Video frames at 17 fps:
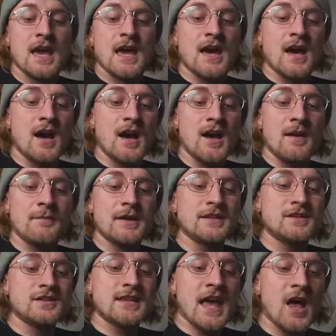It
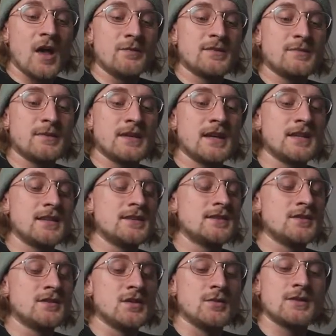just helps because
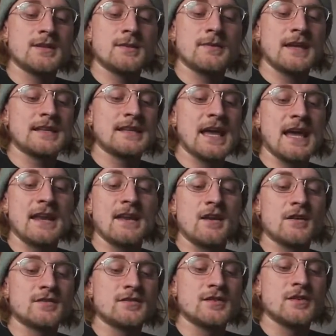doing something like that, it
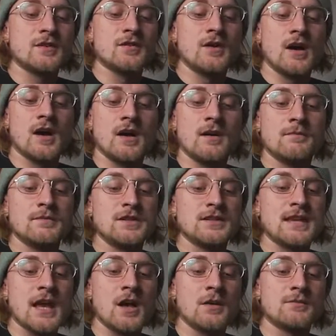also just
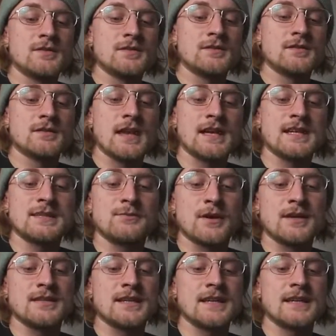helps
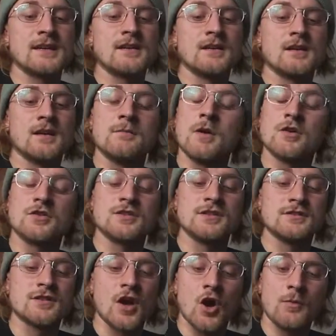expressing
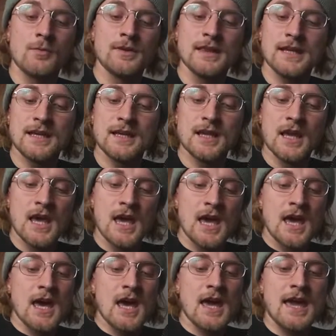emotions openly.
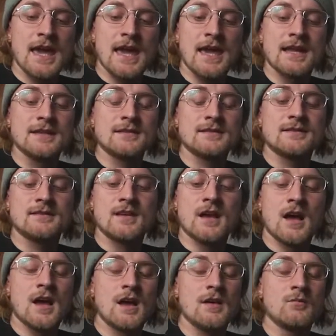And
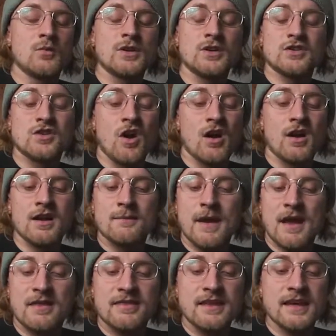when you're talking
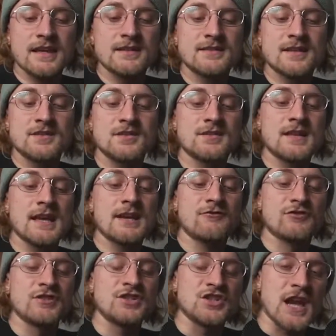about things such as like
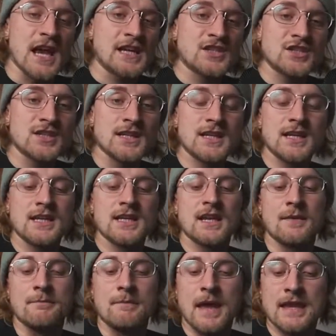rejection,
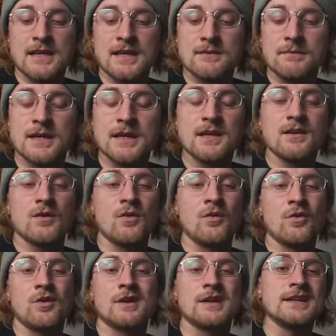abandonment,
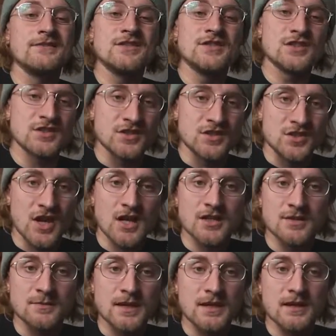or even just
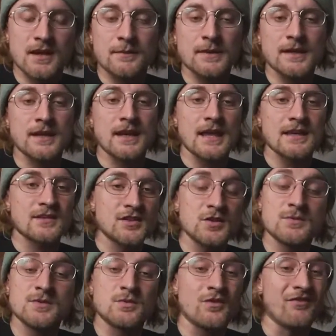judgment, I mean, as
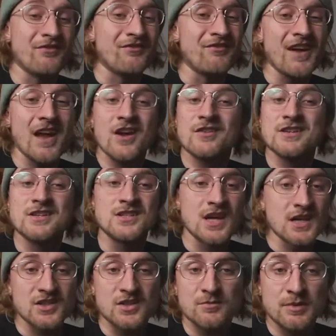humans, we're very
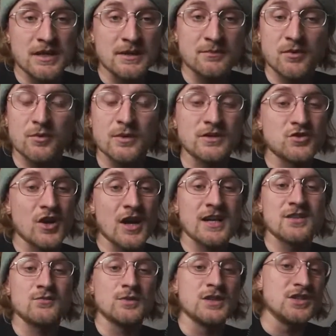judgy people. We
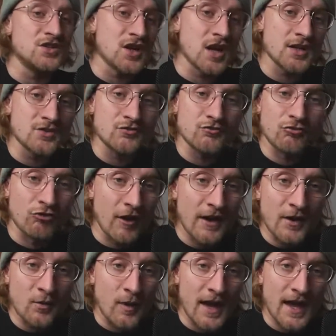judge
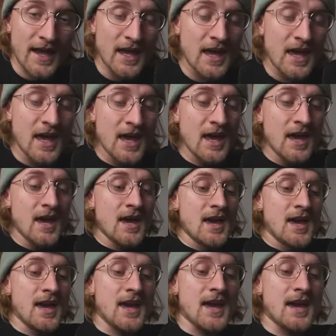right away.
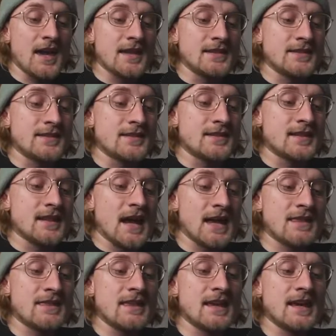And I
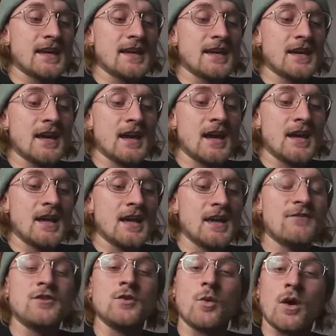think
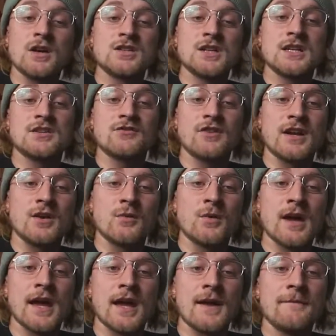if you are judging right
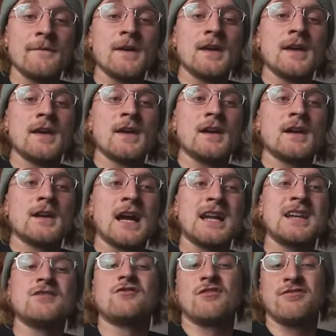away,
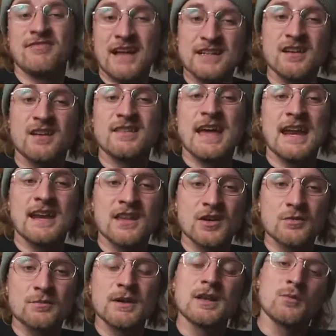kind of reflect on that a
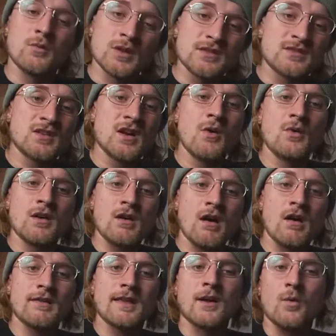little bit. What's going
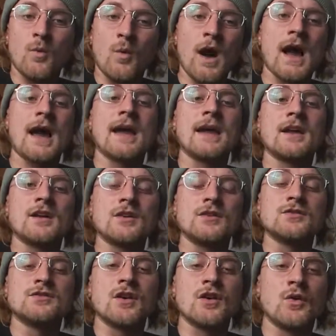on? Like, why are you
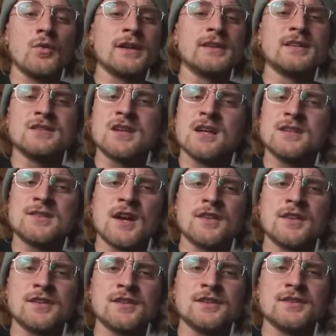so quick to judge
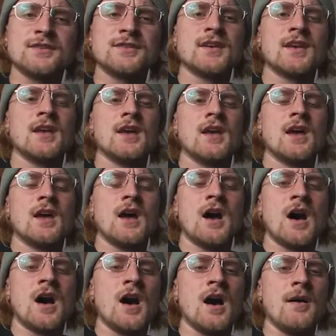others?
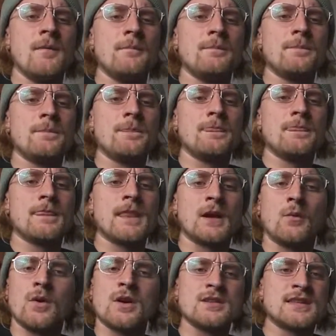like,
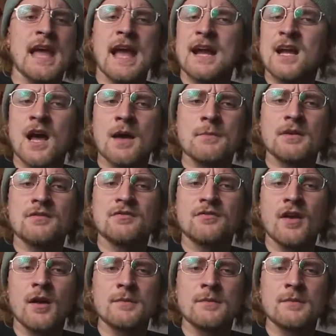where's that coming from?